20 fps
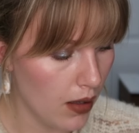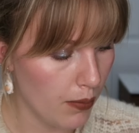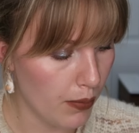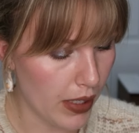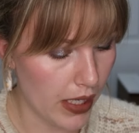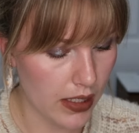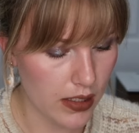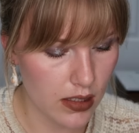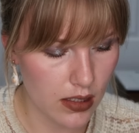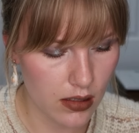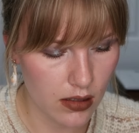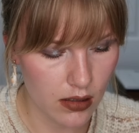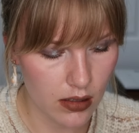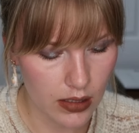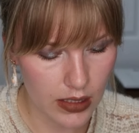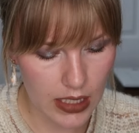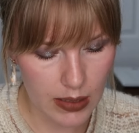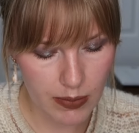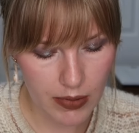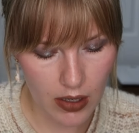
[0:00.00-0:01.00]
But
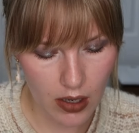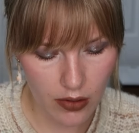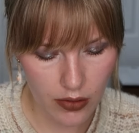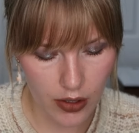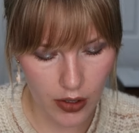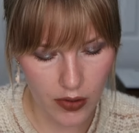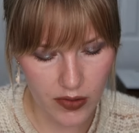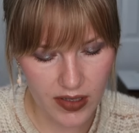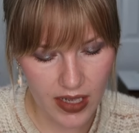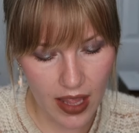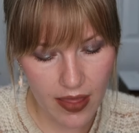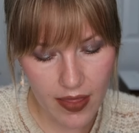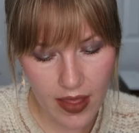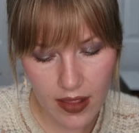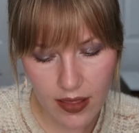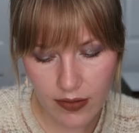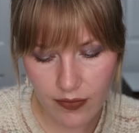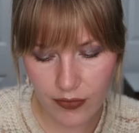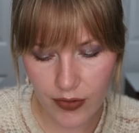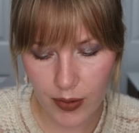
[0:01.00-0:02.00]
keeping all those. And
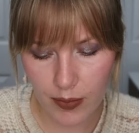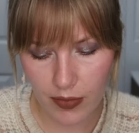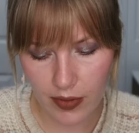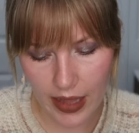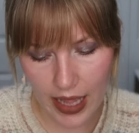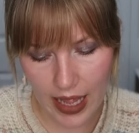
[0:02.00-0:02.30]
then from